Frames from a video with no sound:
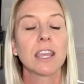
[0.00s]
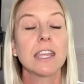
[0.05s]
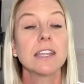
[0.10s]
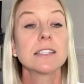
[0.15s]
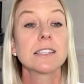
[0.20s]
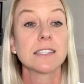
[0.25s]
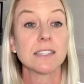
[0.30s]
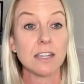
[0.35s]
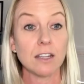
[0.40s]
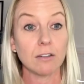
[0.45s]

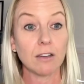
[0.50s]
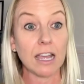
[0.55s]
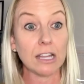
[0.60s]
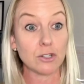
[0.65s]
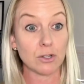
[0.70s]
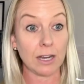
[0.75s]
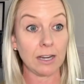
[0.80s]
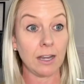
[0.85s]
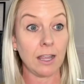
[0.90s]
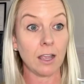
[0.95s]
It's still a
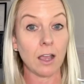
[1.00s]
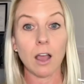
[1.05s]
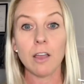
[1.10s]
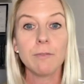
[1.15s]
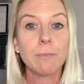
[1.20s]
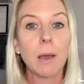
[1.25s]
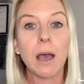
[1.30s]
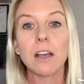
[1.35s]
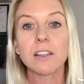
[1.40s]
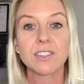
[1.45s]
training. I've
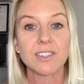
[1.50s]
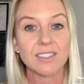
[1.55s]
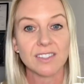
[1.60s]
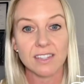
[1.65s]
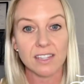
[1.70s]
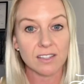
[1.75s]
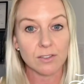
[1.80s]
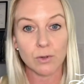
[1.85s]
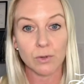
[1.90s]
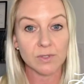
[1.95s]
purchased
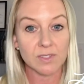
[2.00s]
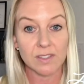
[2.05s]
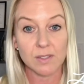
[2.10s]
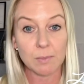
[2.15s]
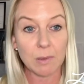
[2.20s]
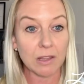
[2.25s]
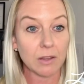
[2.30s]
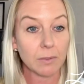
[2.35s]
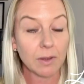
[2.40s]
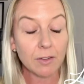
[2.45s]
these courses,
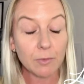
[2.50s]
by the way.